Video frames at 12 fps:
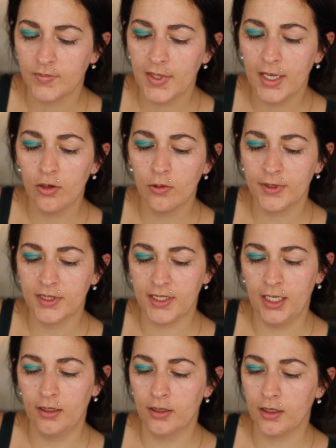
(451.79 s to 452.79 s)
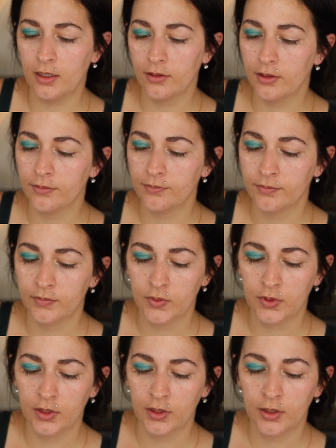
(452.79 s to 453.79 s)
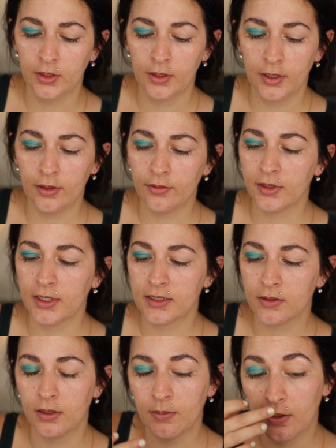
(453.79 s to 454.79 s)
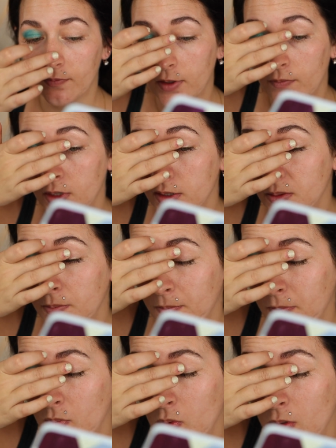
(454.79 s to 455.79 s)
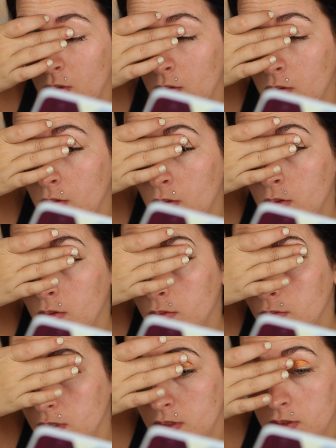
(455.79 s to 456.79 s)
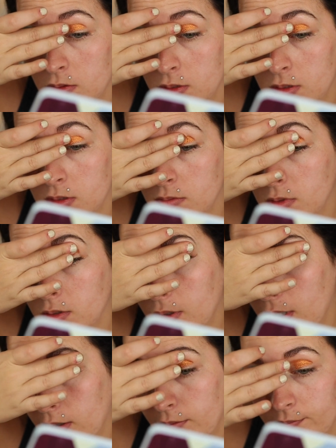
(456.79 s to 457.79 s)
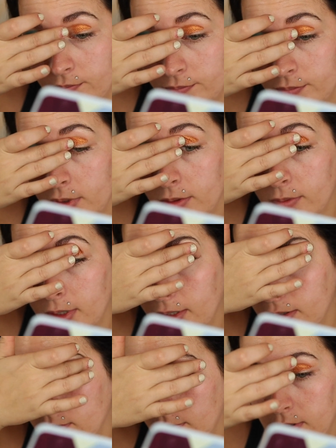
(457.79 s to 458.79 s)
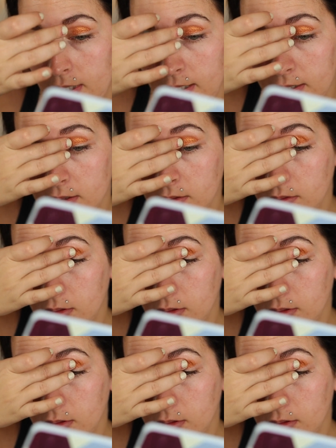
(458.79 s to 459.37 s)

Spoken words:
I don't know about this Canon color. I don't think that's going to be a favorite. Just, okay. All right. Lies.